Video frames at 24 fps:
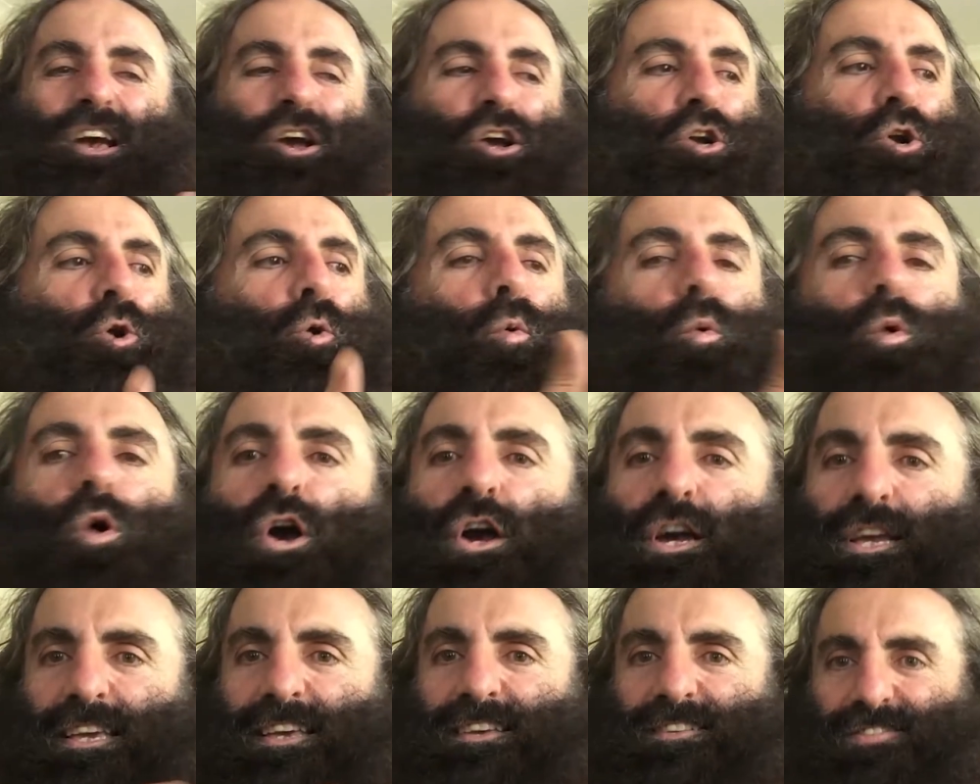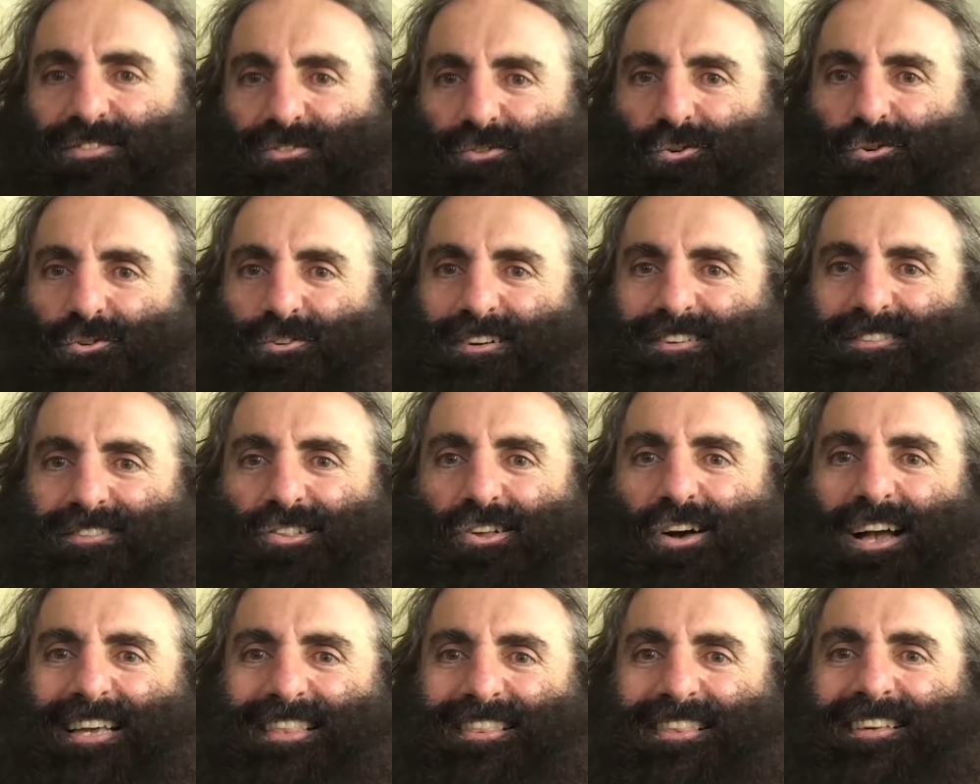quirky stories
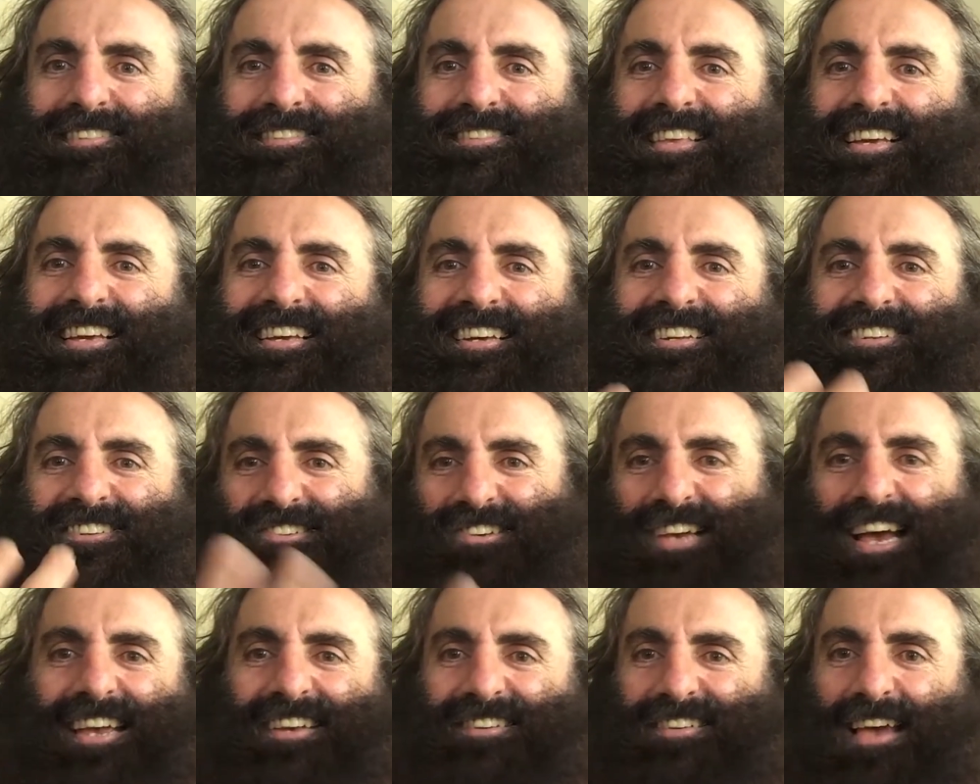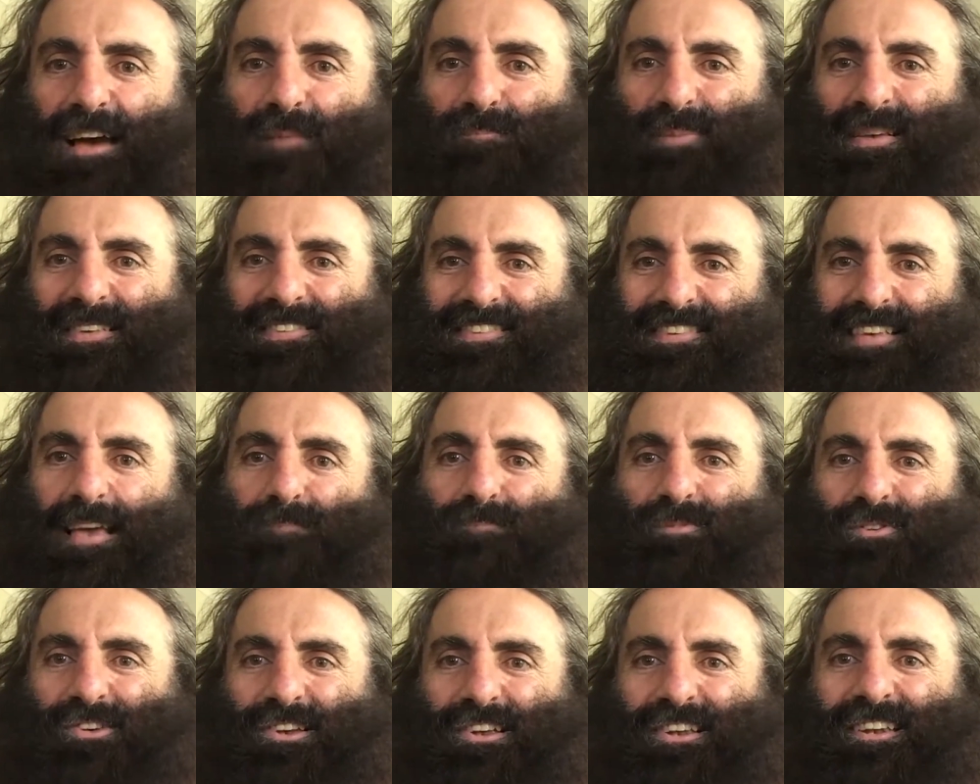like this that can change our
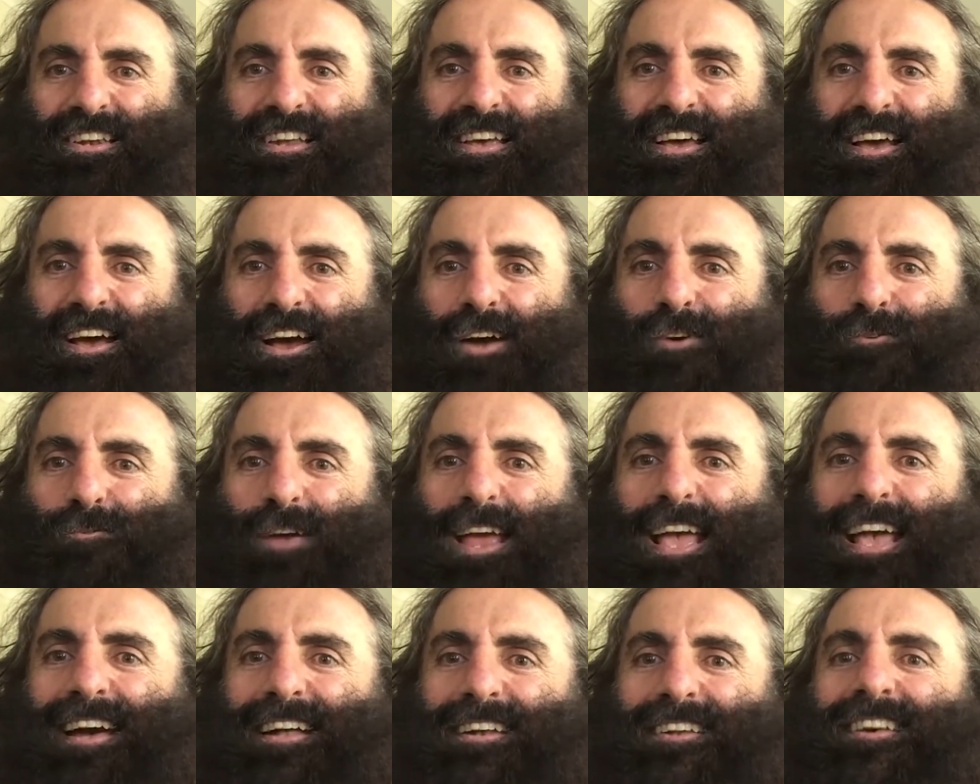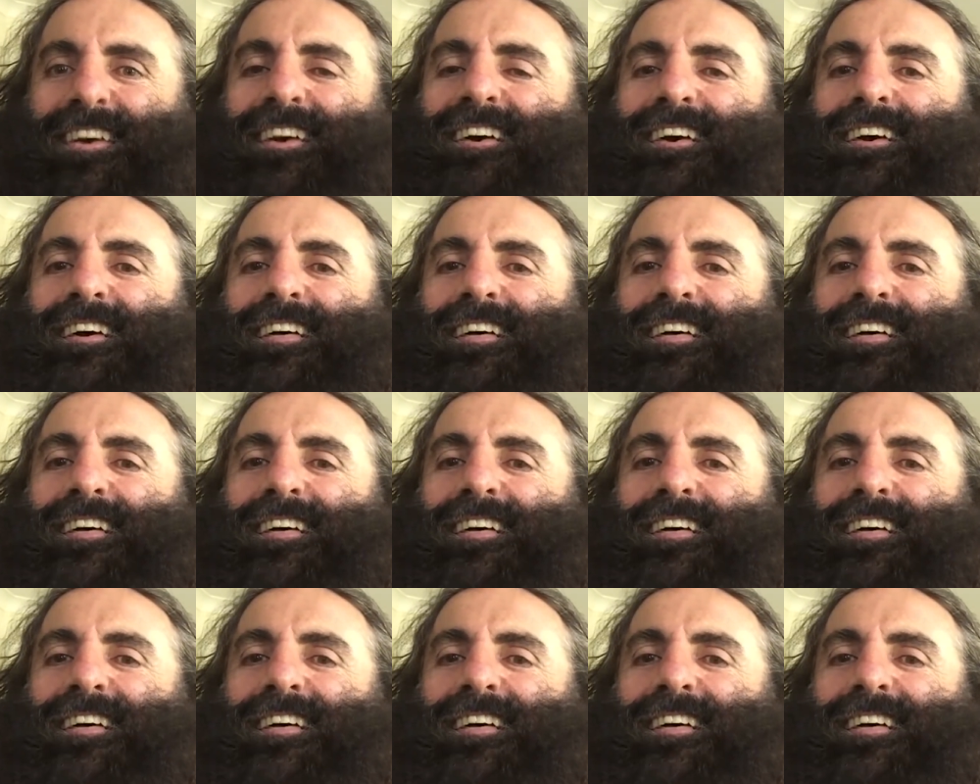perception around